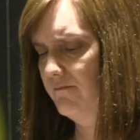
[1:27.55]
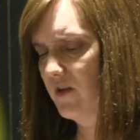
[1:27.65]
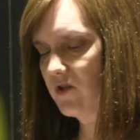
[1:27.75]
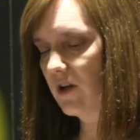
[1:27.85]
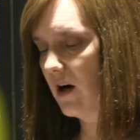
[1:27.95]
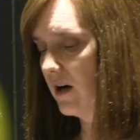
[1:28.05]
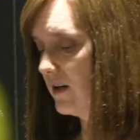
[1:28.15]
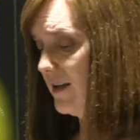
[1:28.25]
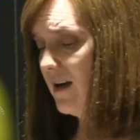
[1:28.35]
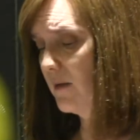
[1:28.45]
Mr.
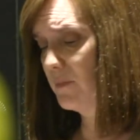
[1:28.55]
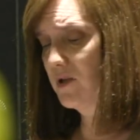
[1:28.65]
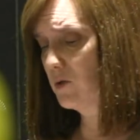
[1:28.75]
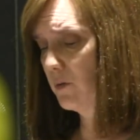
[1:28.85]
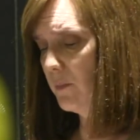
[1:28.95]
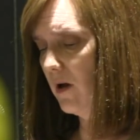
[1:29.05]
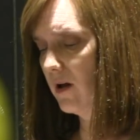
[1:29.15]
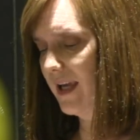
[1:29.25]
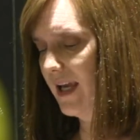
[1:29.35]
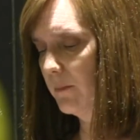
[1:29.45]
Hart had not been to a
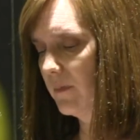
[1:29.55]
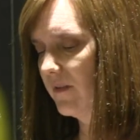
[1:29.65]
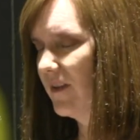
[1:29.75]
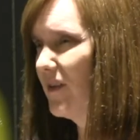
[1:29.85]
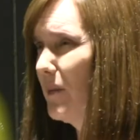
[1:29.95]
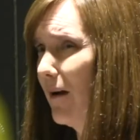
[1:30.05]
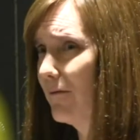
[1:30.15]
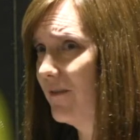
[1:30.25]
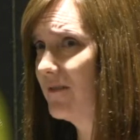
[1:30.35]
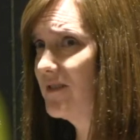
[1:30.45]
ball game since
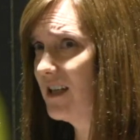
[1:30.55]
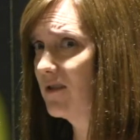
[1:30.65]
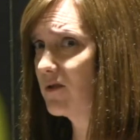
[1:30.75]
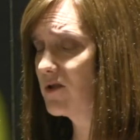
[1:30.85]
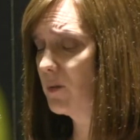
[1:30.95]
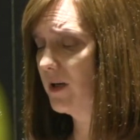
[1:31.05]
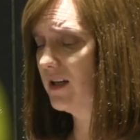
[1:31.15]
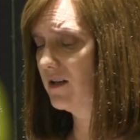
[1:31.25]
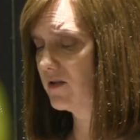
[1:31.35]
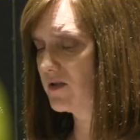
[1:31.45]
about 15 or
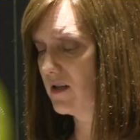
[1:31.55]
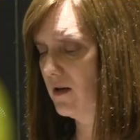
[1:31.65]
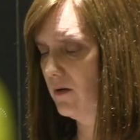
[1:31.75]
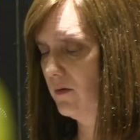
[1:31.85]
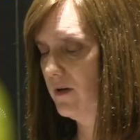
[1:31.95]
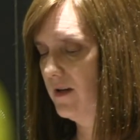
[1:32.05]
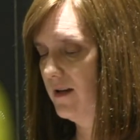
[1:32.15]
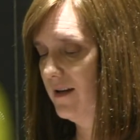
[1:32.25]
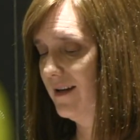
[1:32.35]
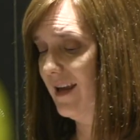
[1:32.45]
20 years ago
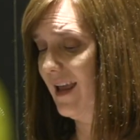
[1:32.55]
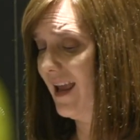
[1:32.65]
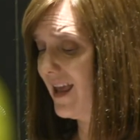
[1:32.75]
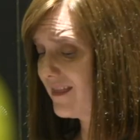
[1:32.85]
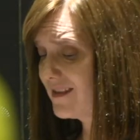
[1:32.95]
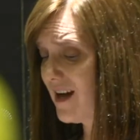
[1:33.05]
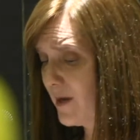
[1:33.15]
and the